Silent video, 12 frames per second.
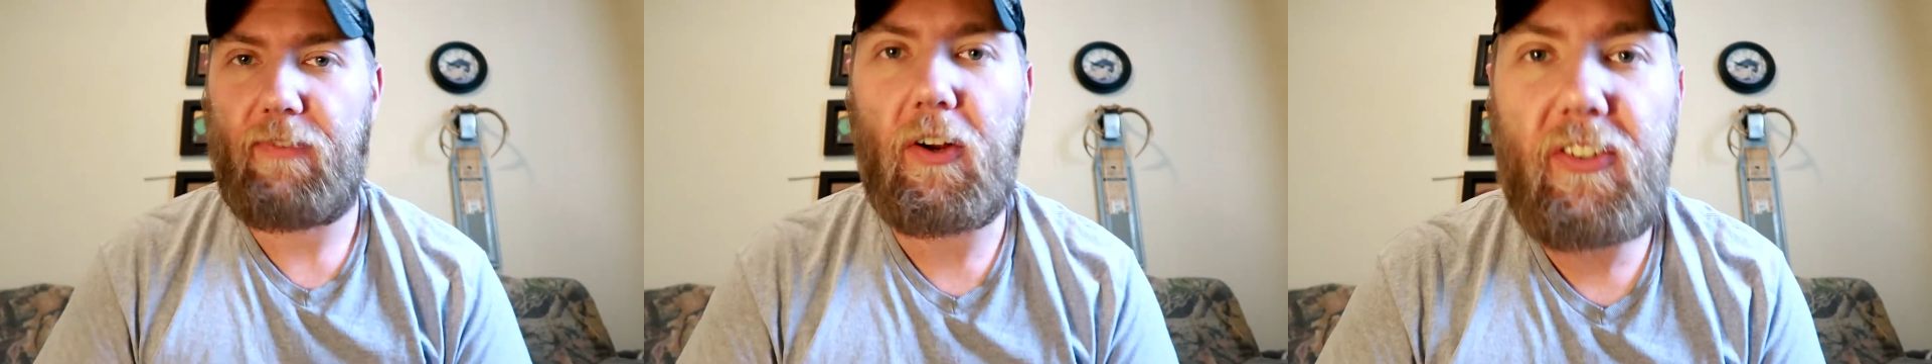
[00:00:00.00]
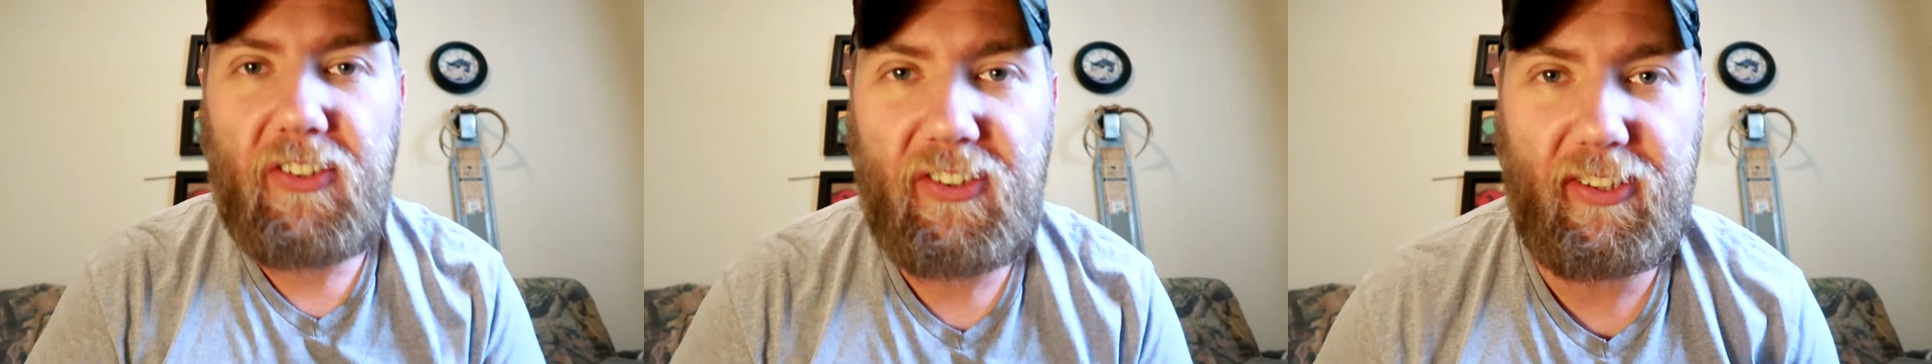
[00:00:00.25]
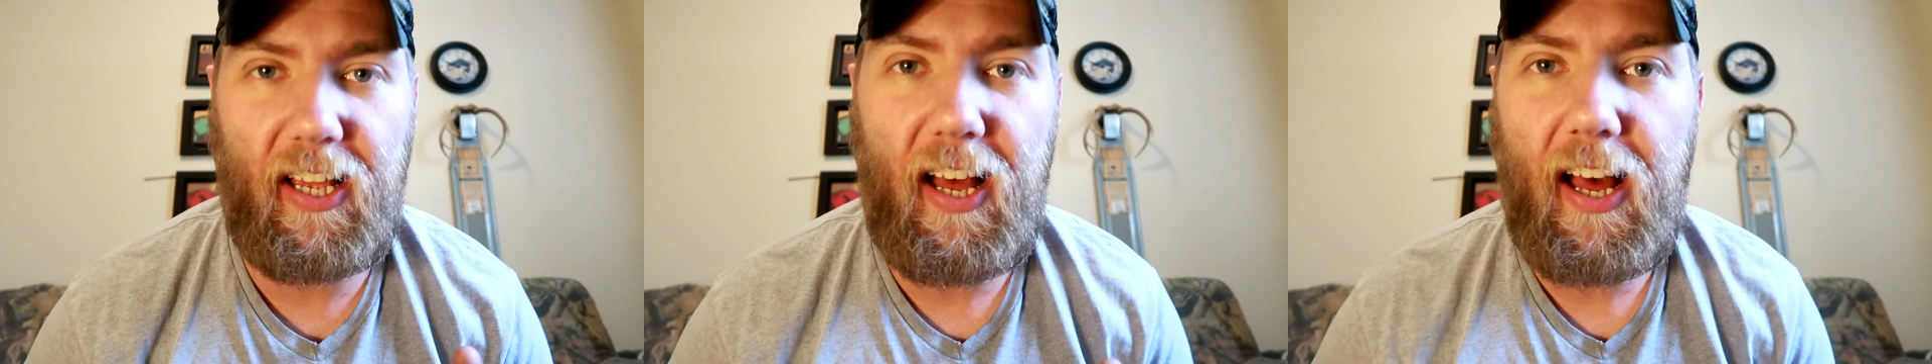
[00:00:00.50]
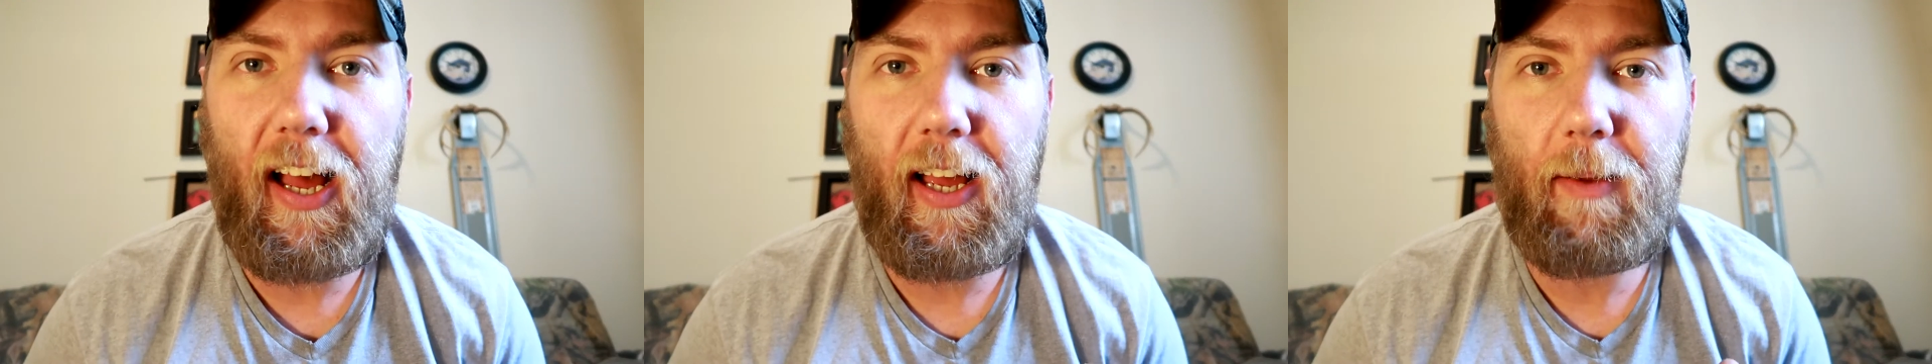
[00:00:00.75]
First
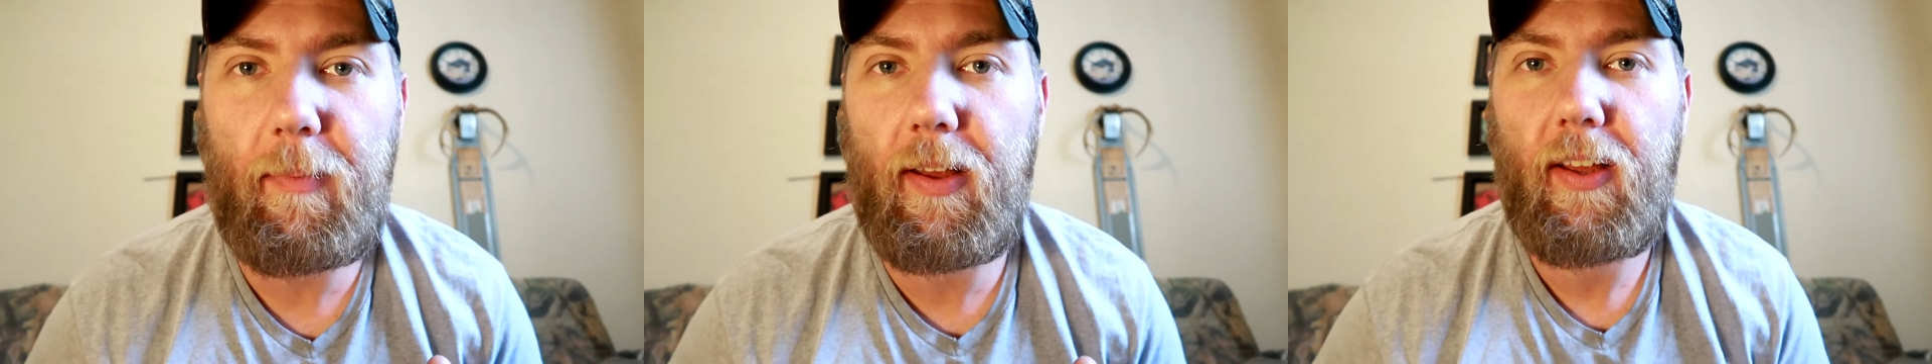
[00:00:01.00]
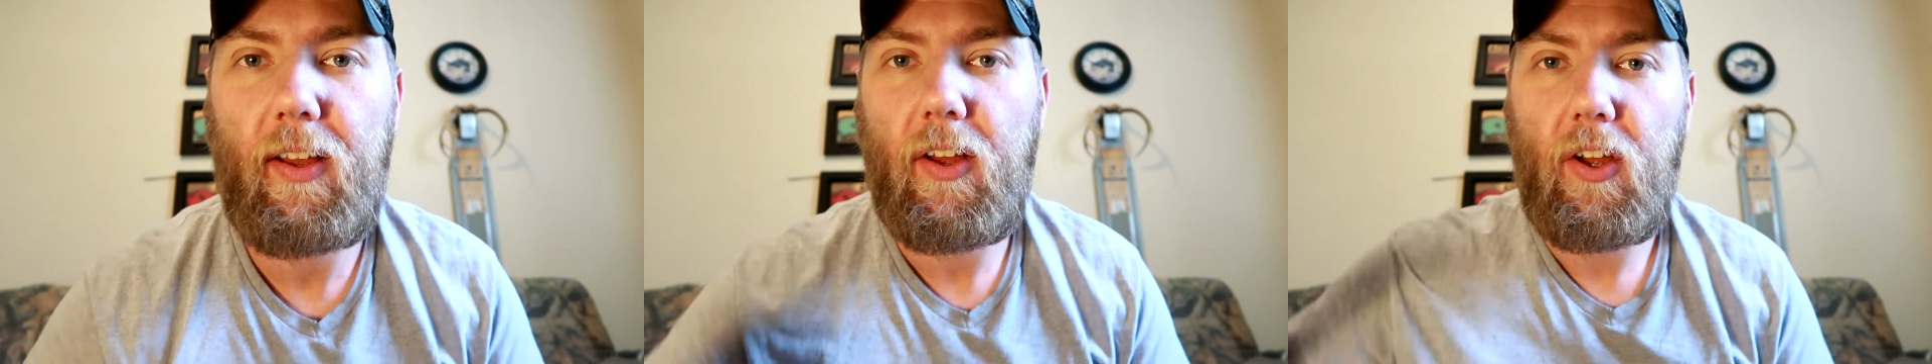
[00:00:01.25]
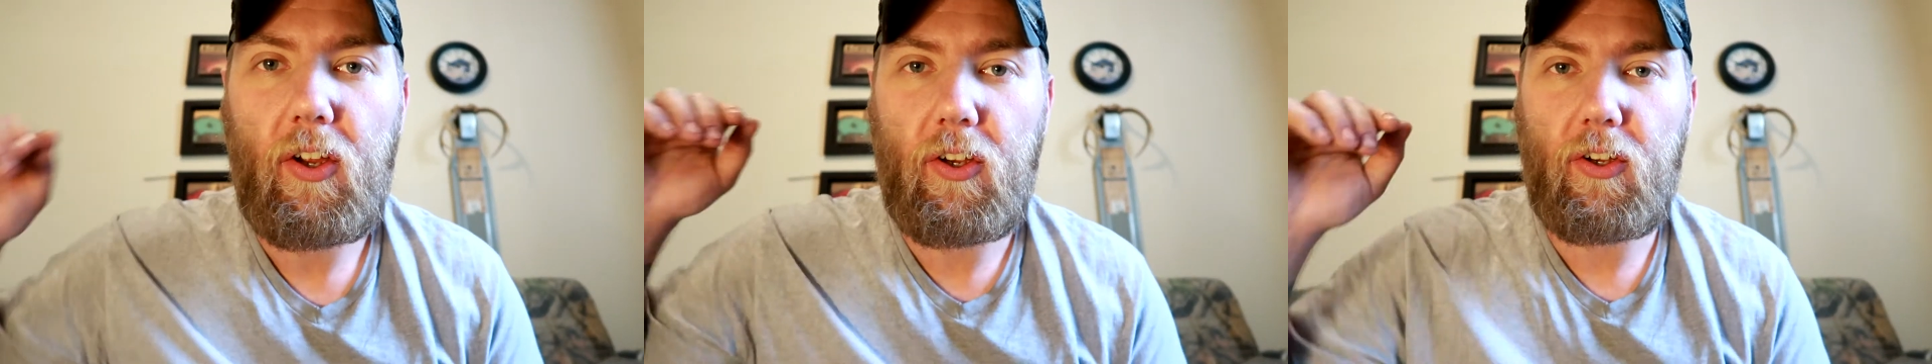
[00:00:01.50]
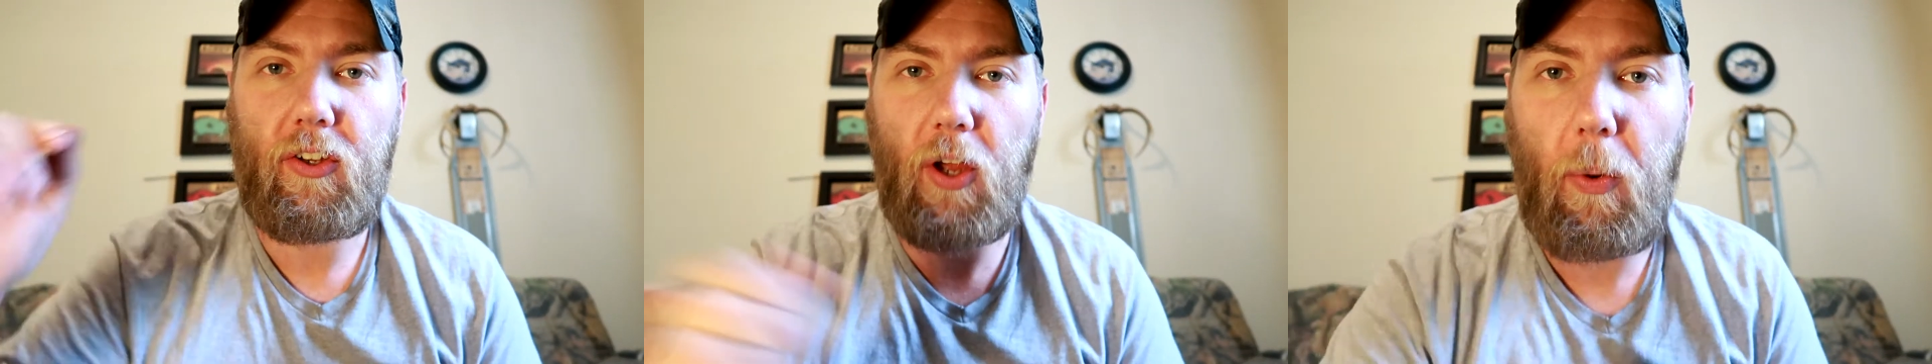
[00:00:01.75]
time
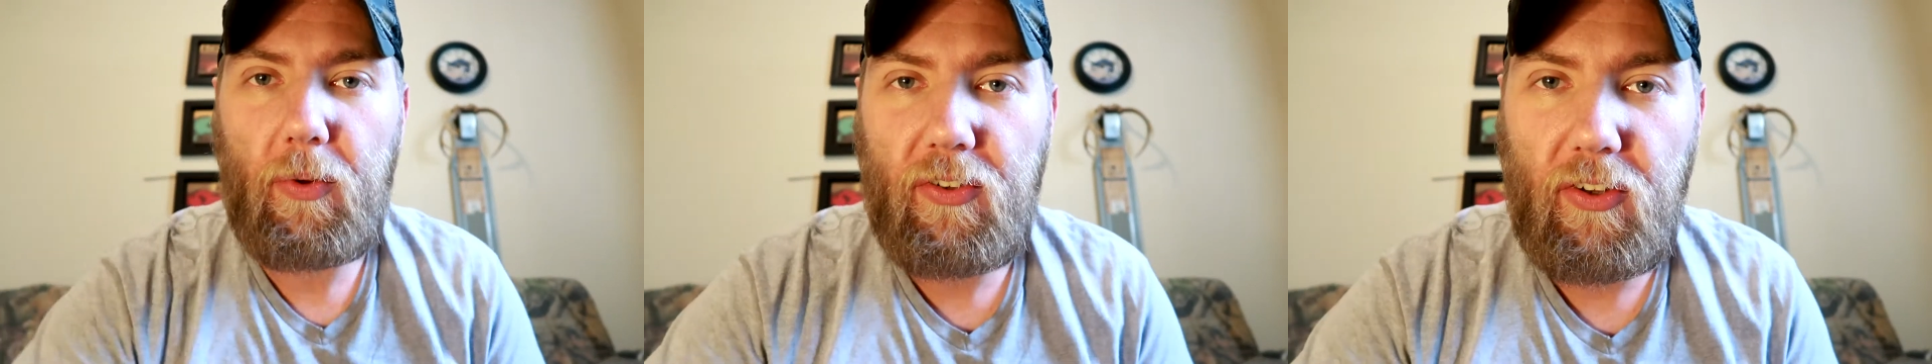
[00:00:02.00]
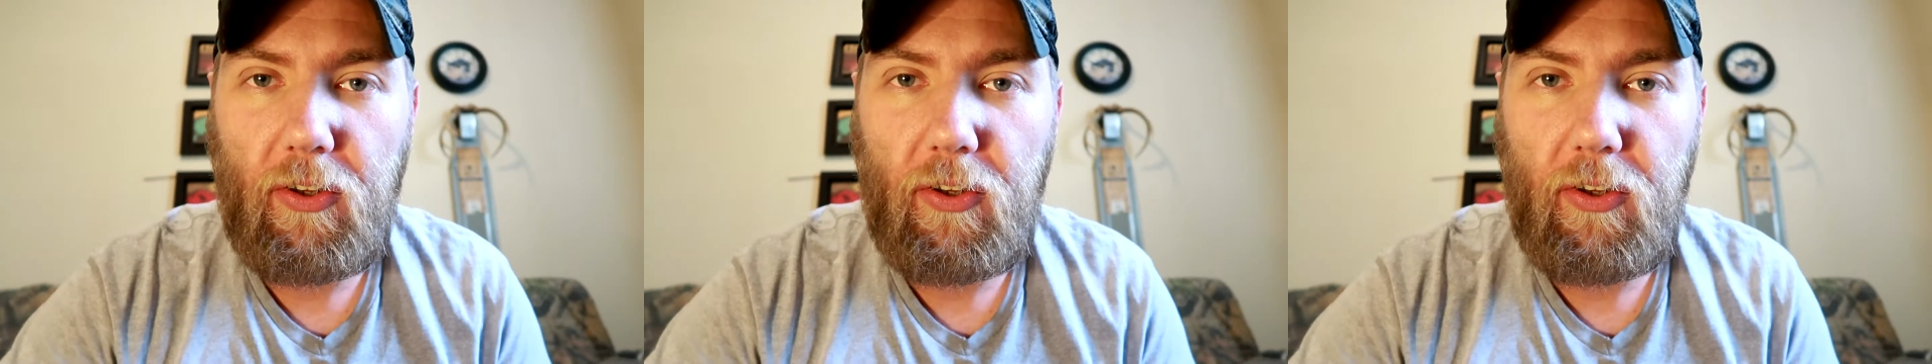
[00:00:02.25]
going